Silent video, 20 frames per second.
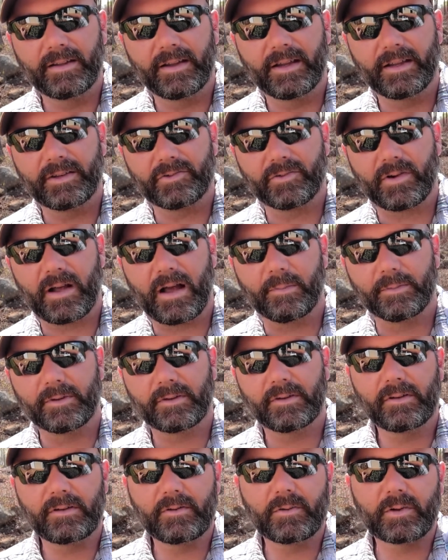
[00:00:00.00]
It dropped.
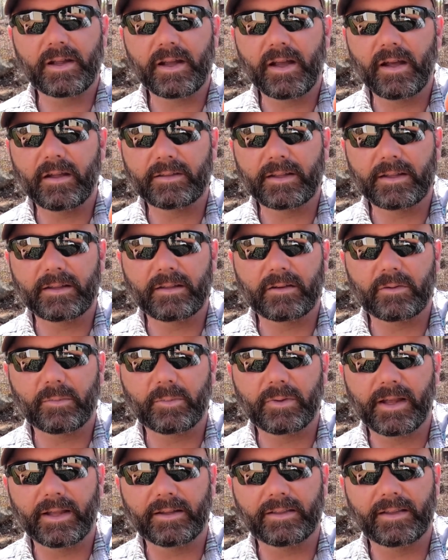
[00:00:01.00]
Look what a healthy little
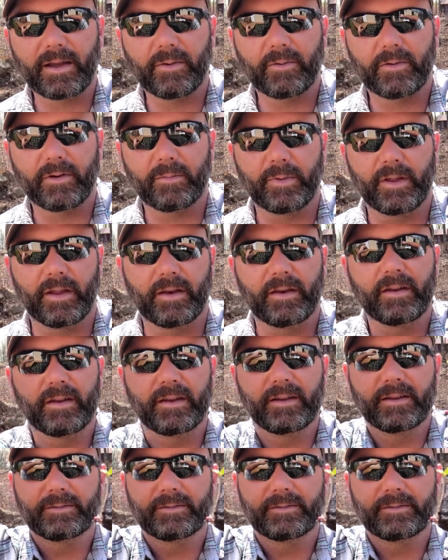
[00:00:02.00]
plant that would have been.